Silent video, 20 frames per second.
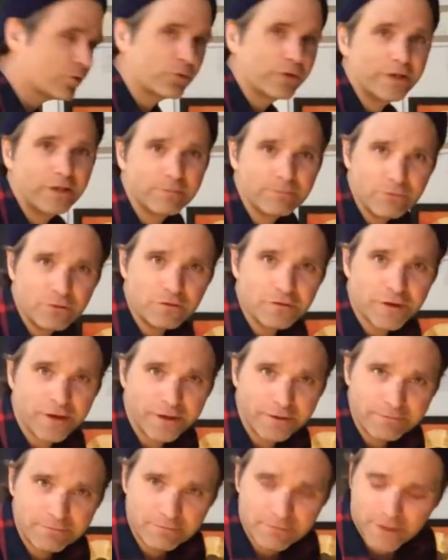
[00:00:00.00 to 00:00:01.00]
we move
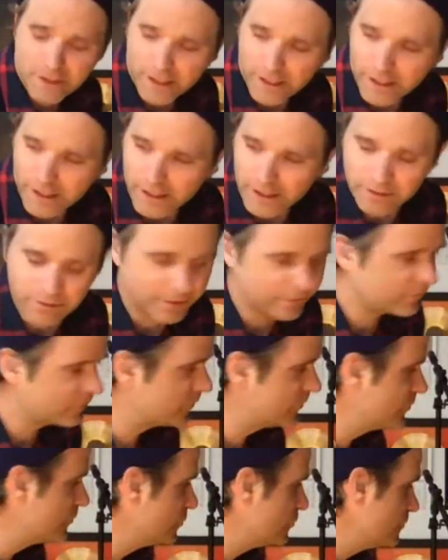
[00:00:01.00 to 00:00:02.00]
on, uh, I'd like
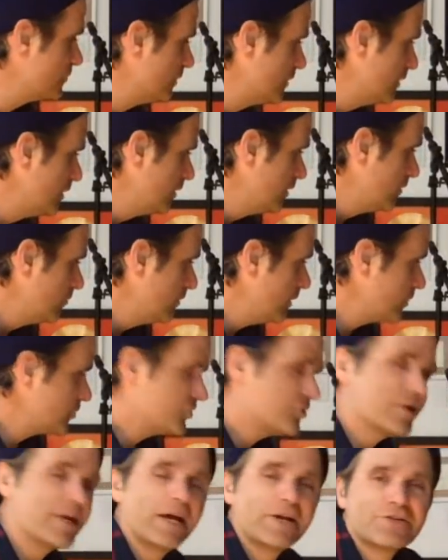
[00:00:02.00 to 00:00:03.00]
to make
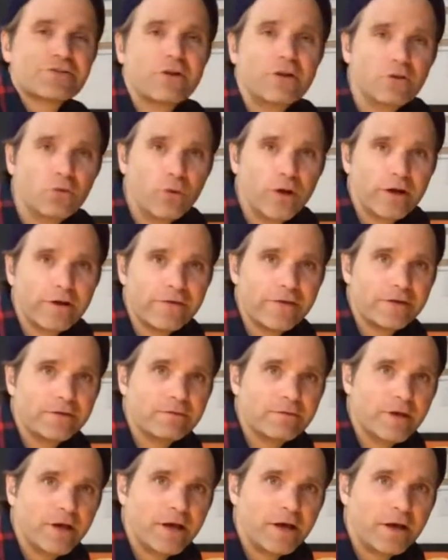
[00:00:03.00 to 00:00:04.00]
sure you guys are all aware that
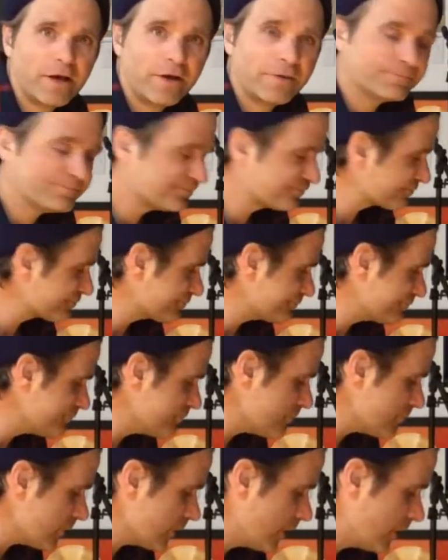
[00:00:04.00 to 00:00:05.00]
uh,
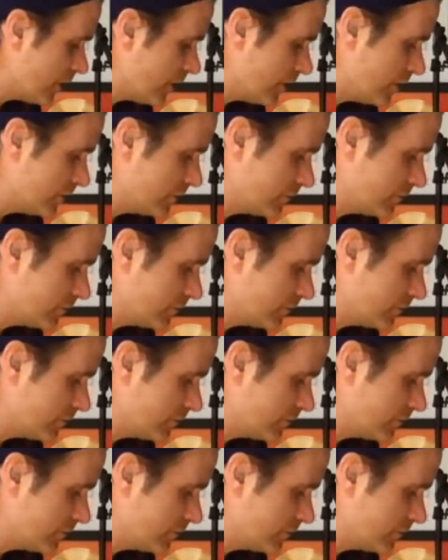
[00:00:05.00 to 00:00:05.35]
uh,